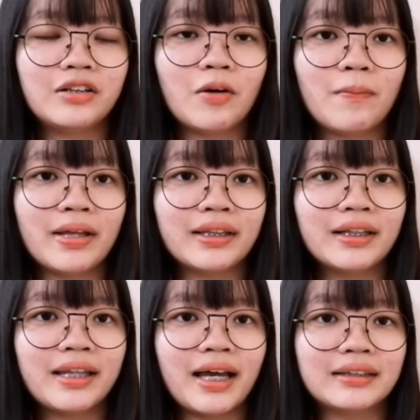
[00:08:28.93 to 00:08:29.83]
No
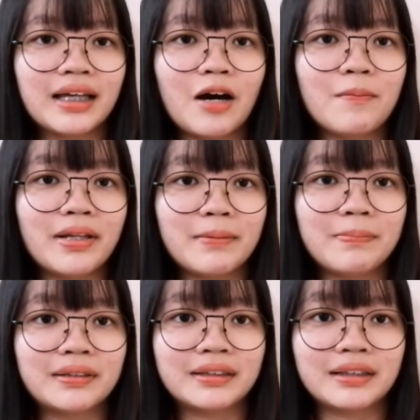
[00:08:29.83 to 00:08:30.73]
matter there's how many
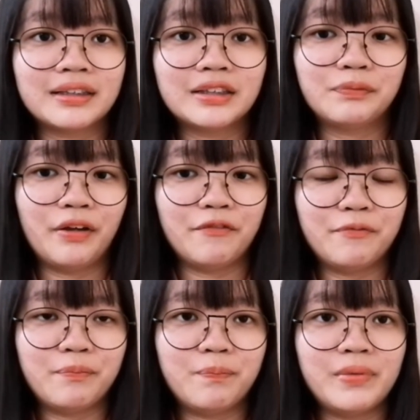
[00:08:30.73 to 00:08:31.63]
persons with
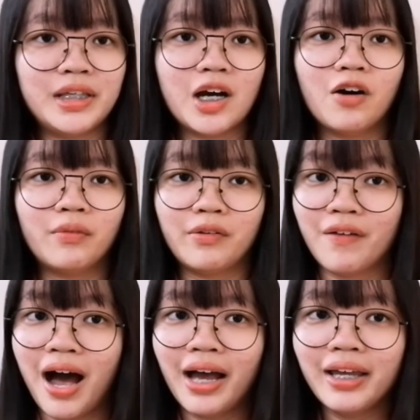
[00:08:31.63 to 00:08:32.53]
me or
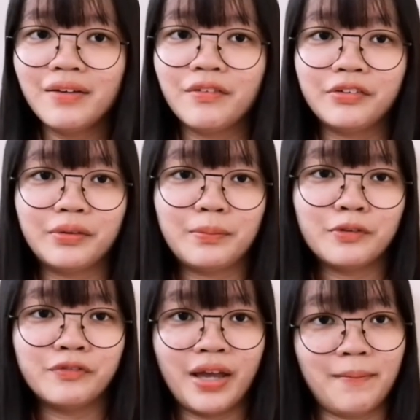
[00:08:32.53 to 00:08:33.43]
with I, we
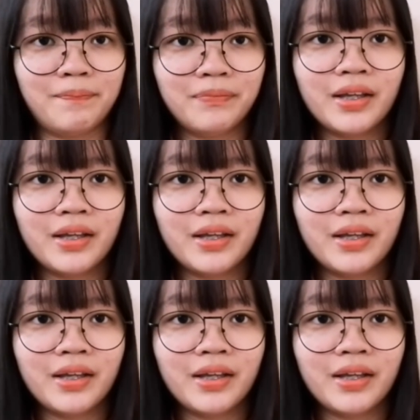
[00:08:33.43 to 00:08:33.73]
remove them.